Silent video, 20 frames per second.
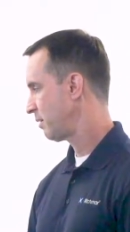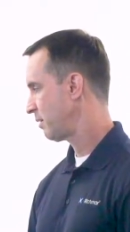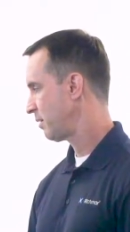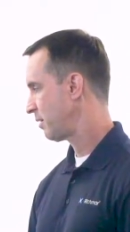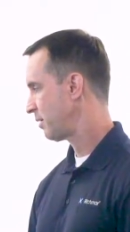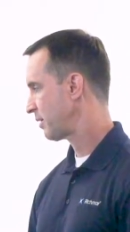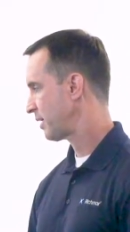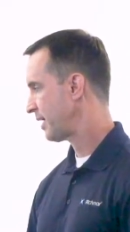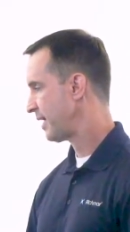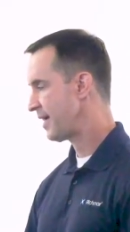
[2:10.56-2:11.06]

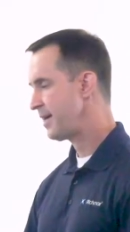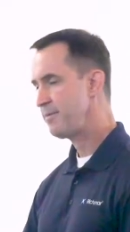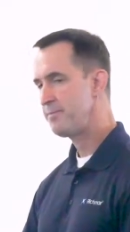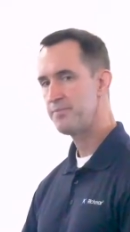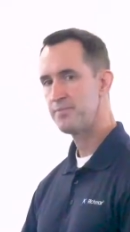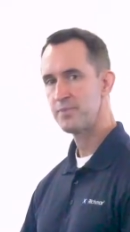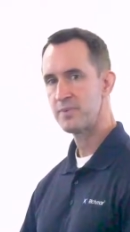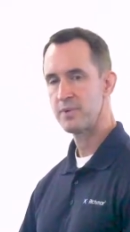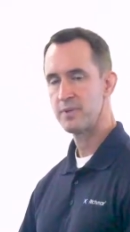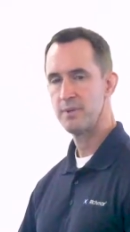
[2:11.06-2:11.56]
Okay,
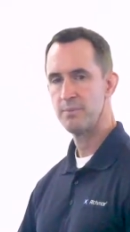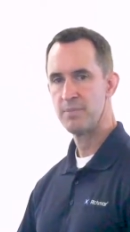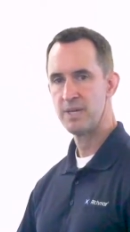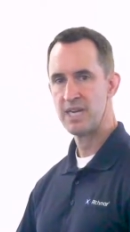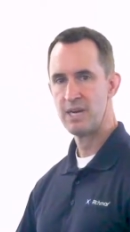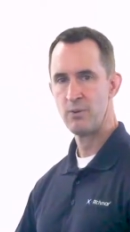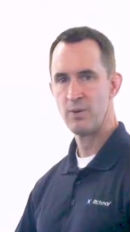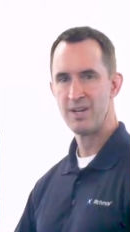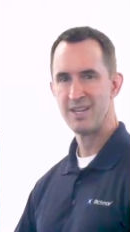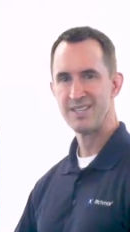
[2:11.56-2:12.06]
but
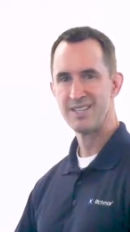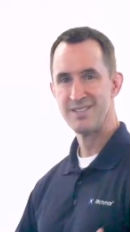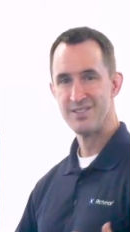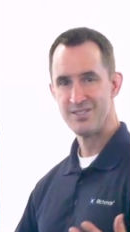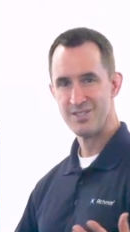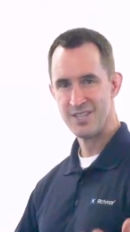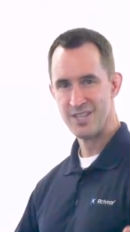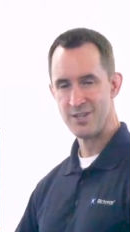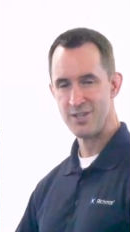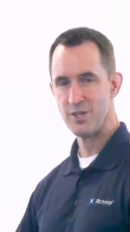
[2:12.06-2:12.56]
I want to
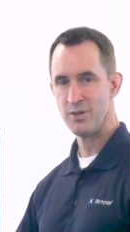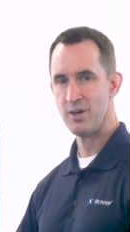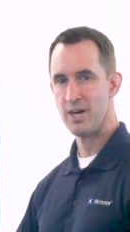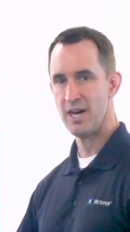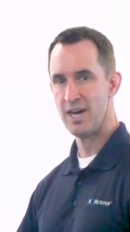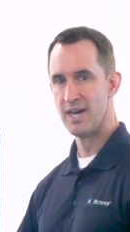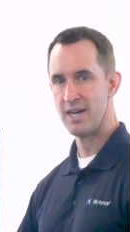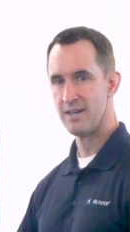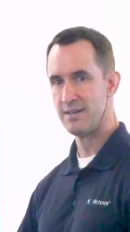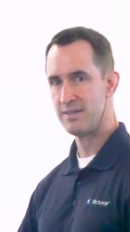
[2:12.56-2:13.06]
continue
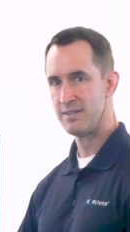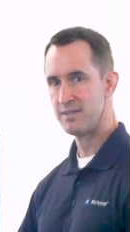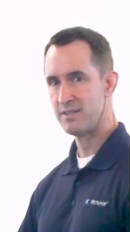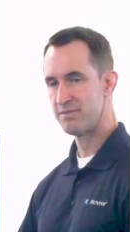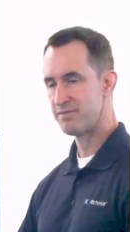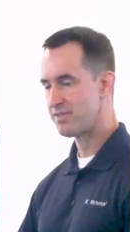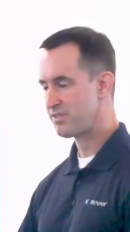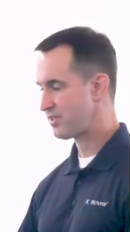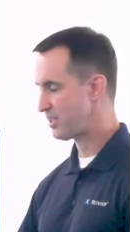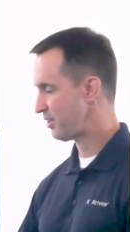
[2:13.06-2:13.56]
on to
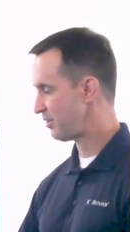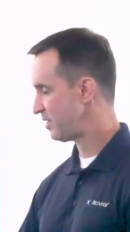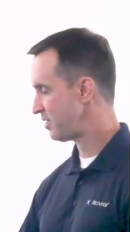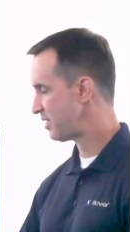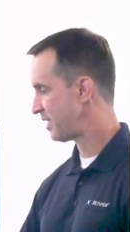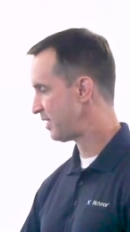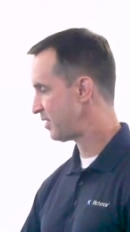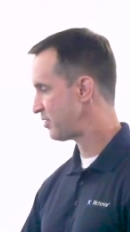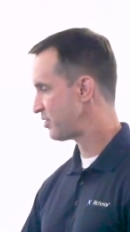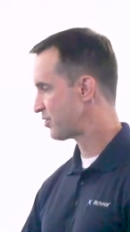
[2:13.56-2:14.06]

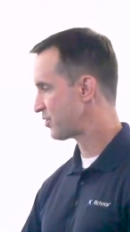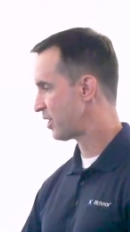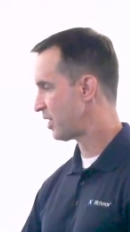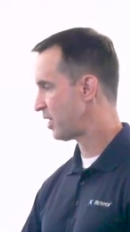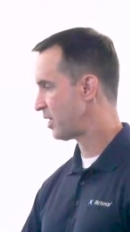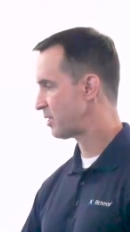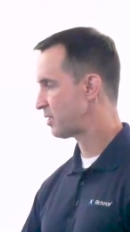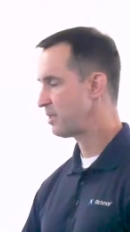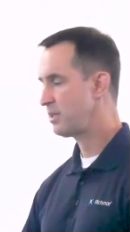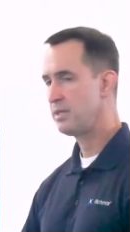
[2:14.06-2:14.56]
facilitate a
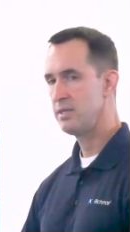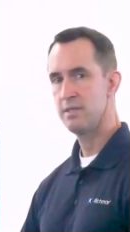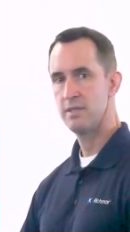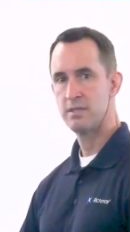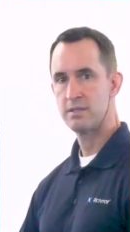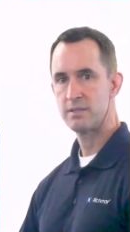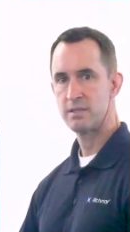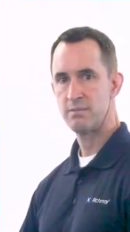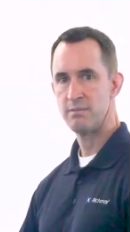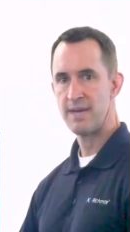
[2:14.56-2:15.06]
strong
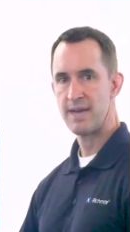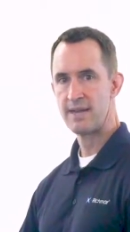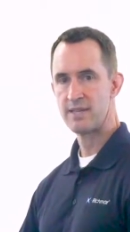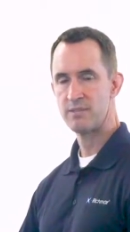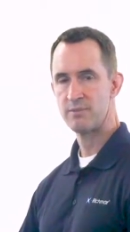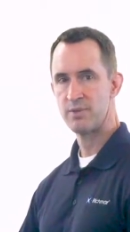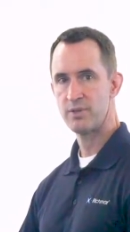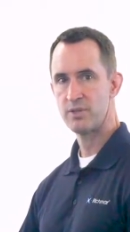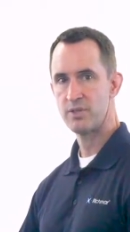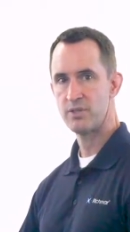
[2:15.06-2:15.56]

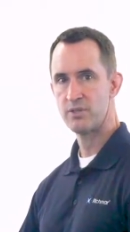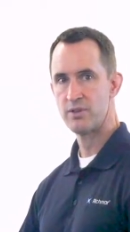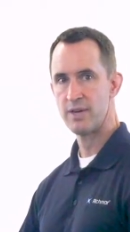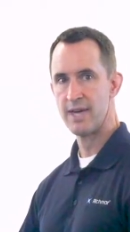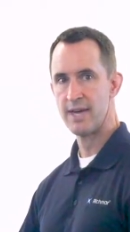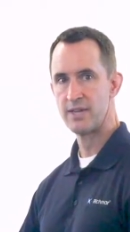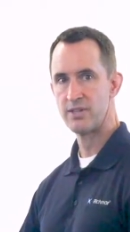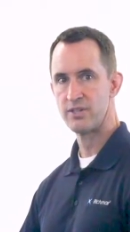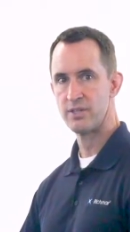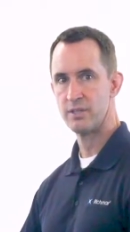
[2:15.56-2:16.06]
submaximal
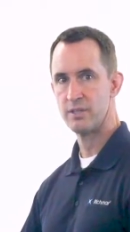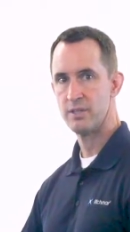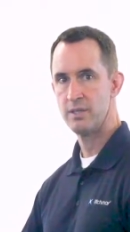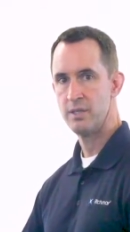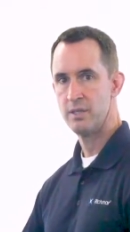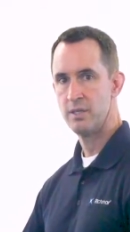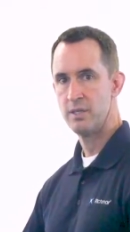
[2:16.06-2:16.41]
contraction